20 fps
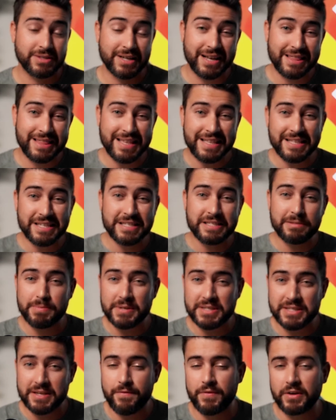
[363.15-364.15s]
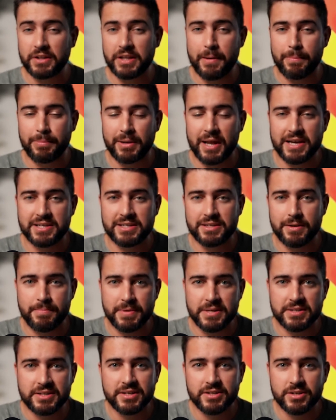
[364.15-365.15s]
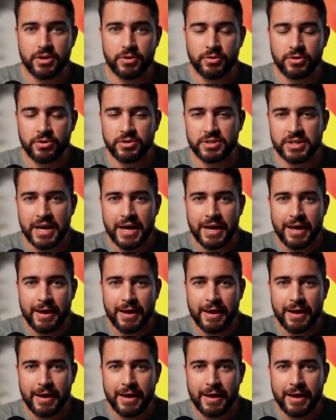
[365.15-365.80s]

And I think this specifically applies to business owners,